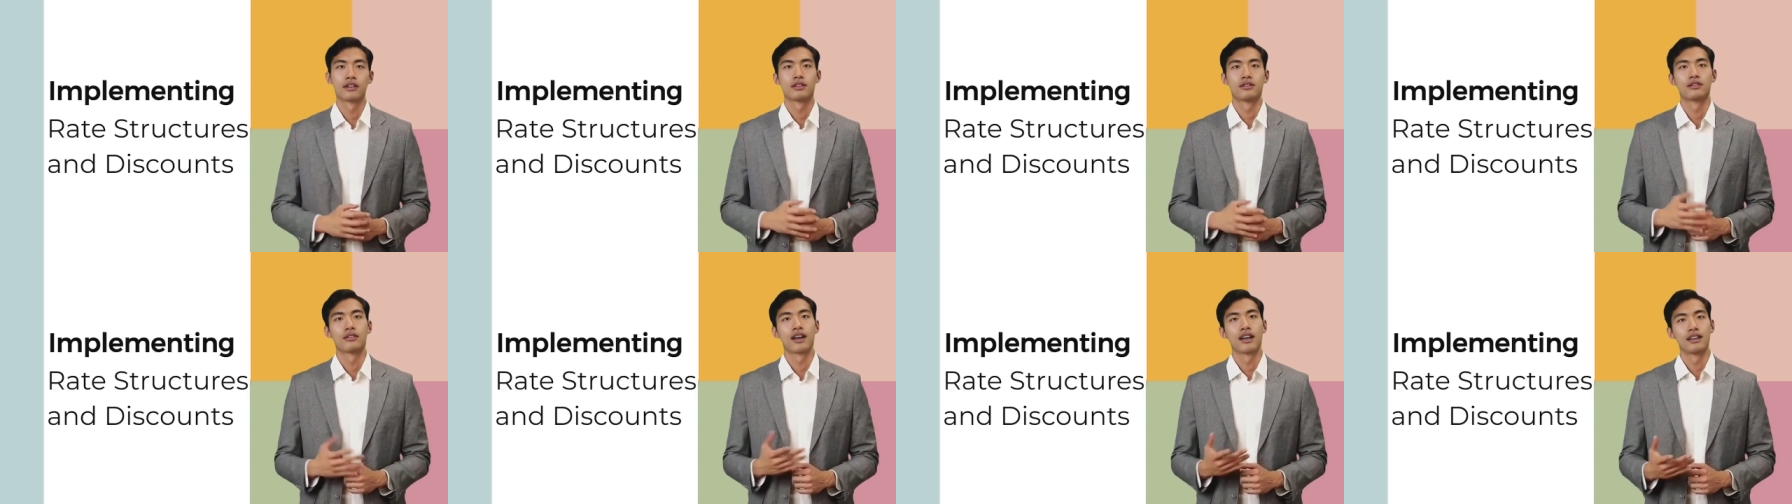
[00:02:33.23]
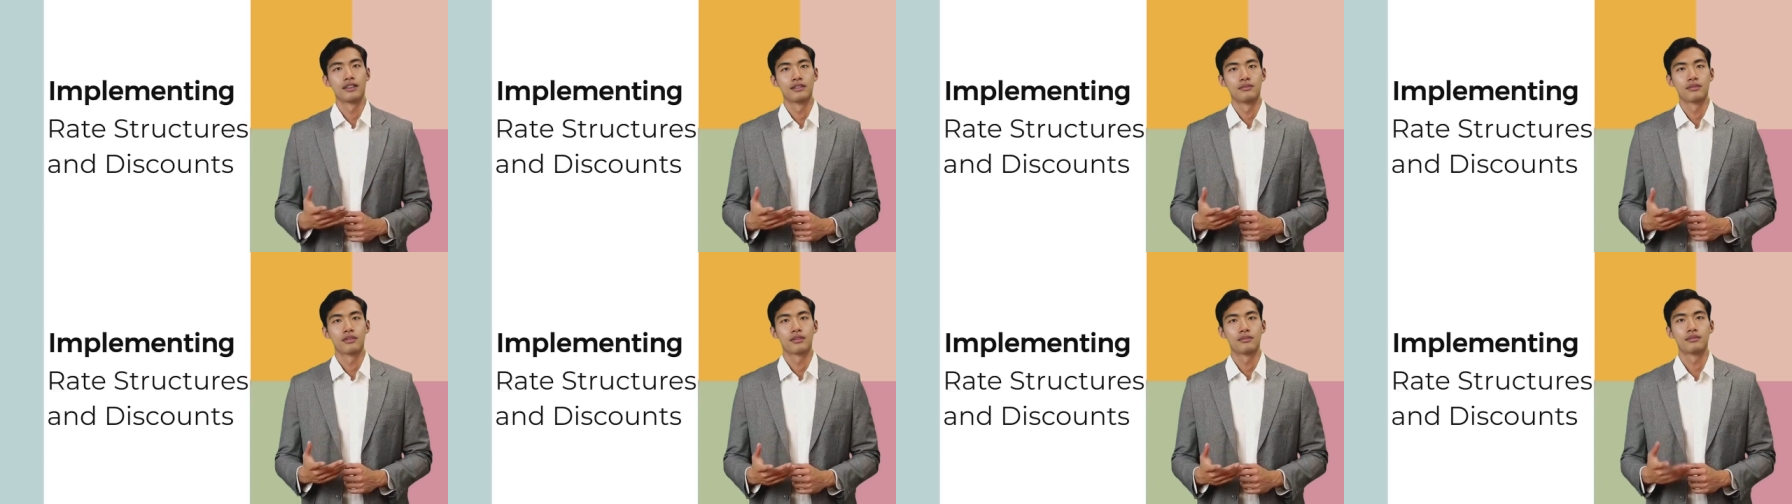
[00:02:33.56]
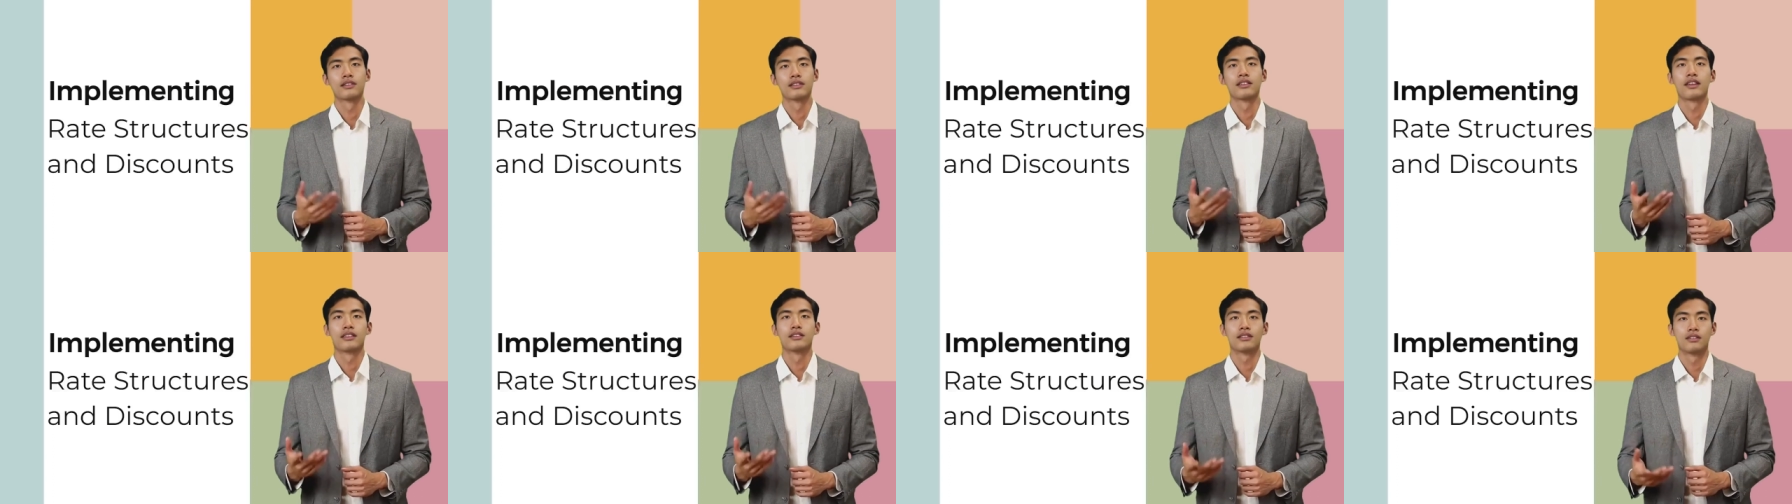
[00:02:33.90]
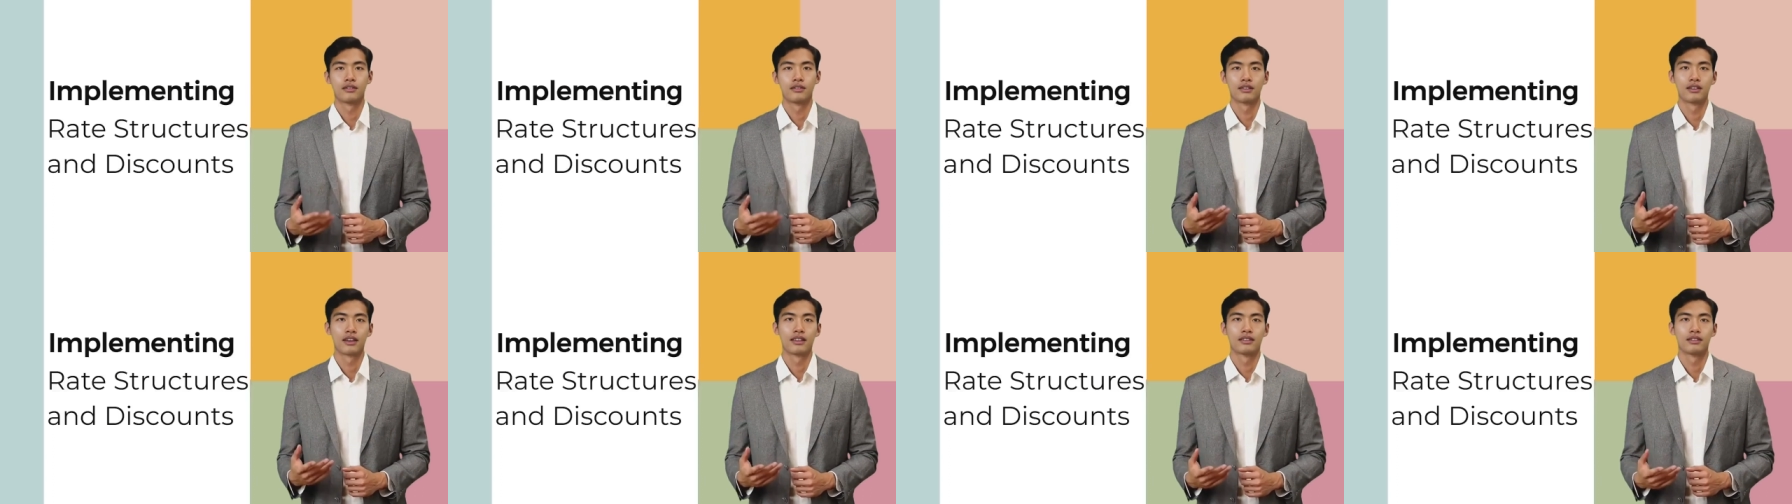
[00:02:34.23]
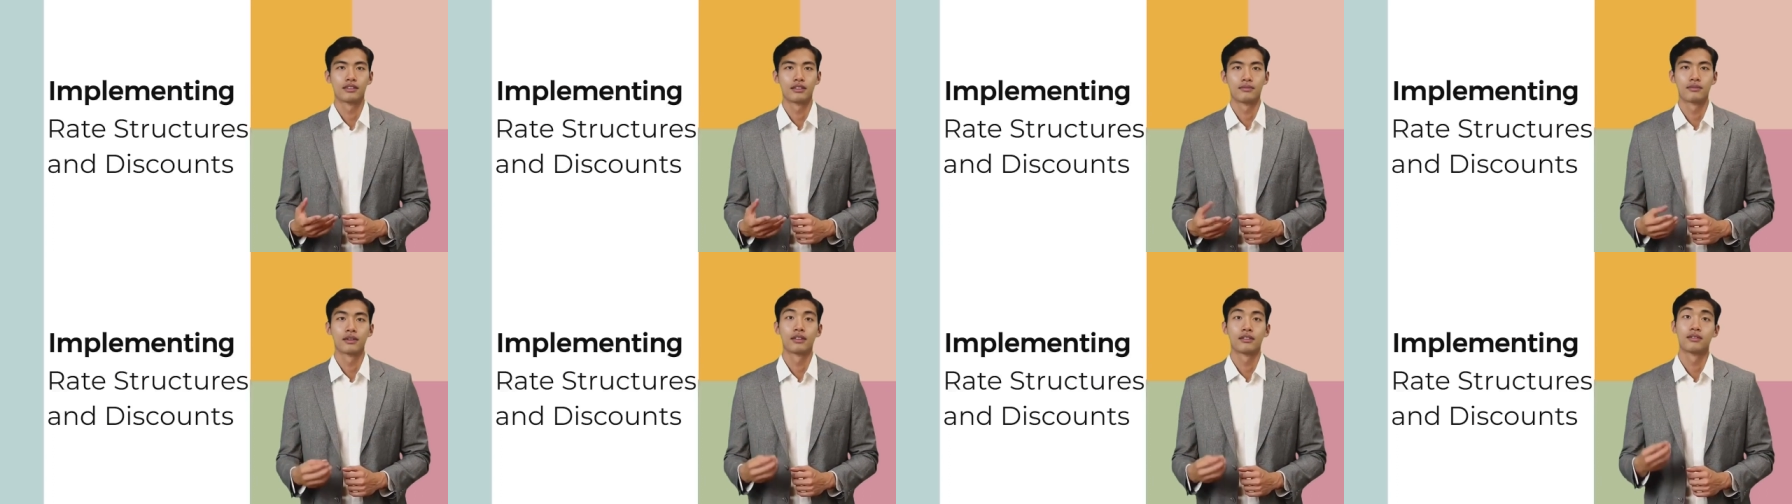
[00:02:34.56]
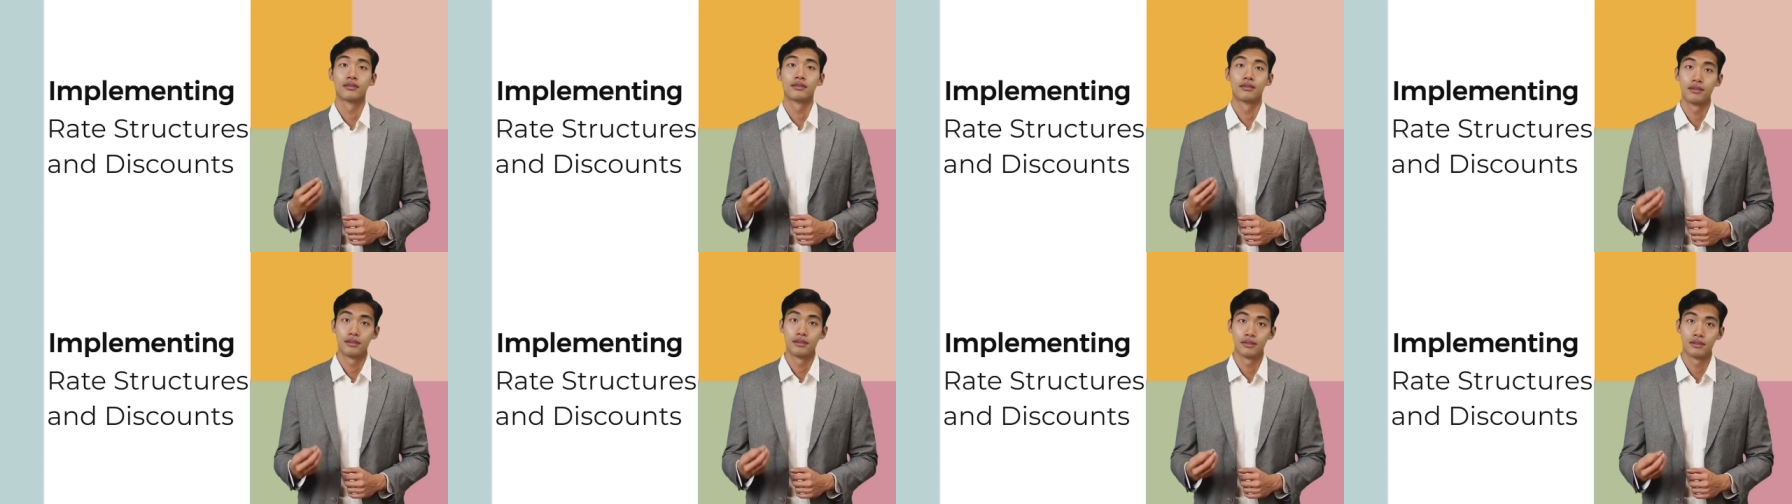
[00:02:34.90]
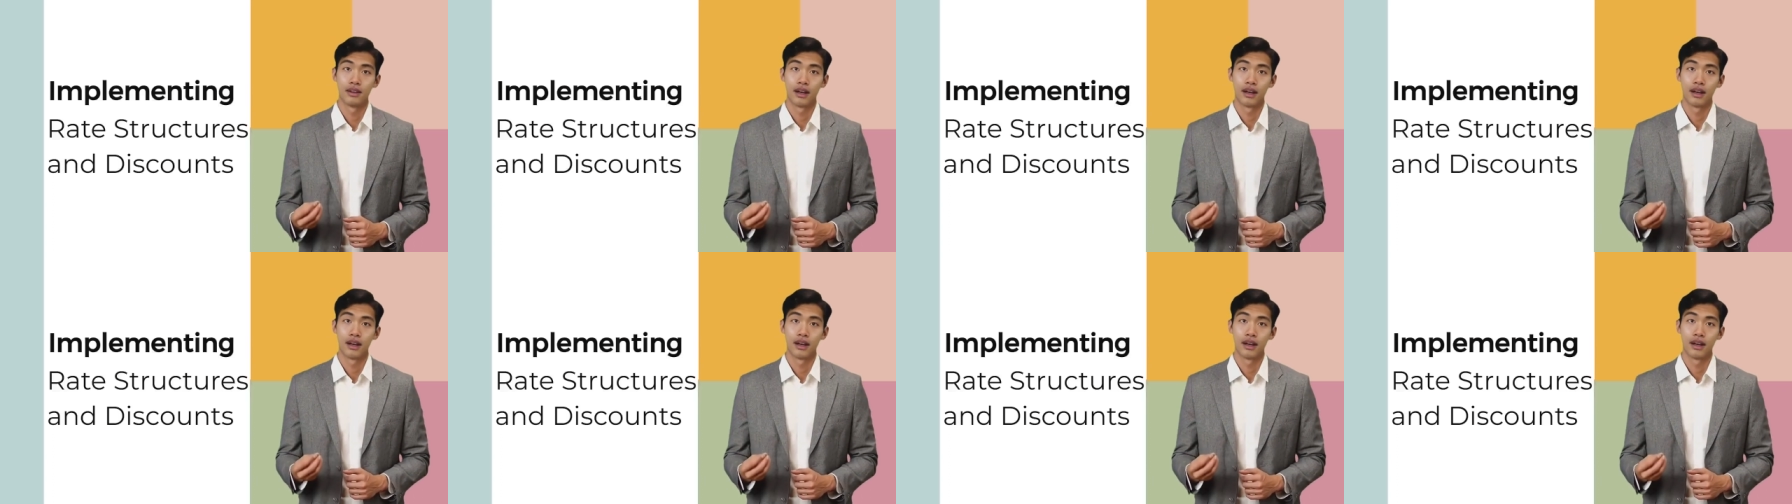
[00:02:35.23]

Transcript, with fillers: attract more potential customers,